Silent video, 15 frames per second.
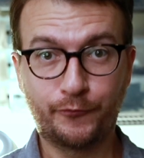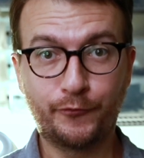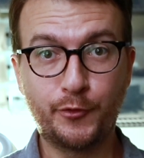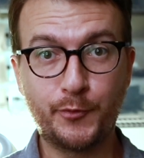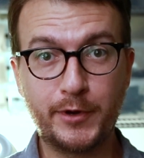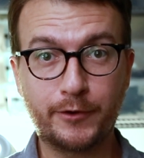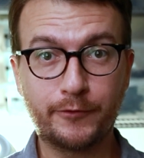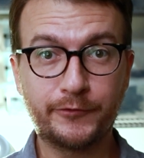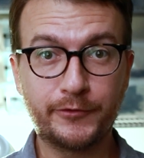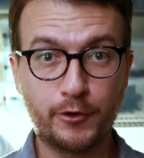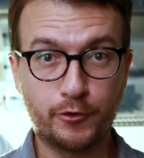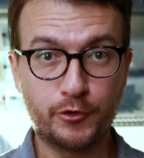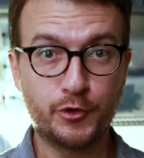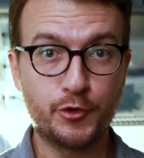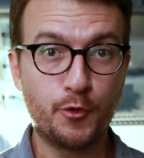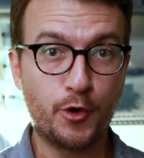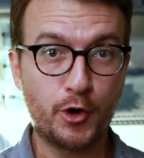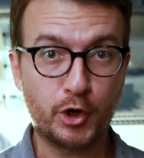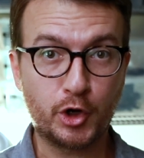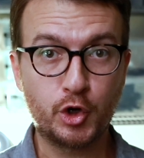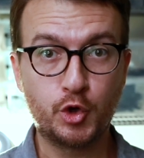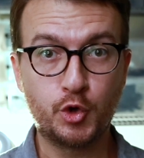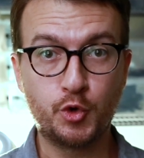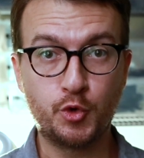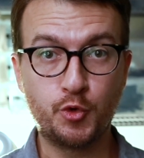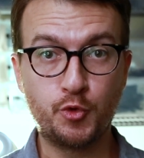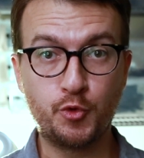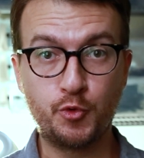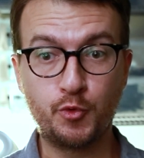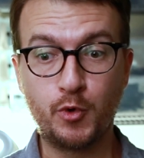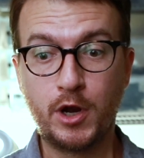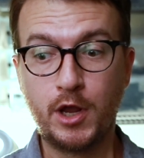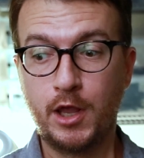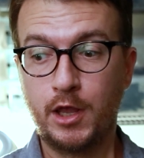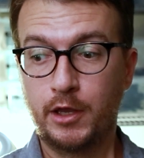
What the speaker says: of filmmakers here in New York who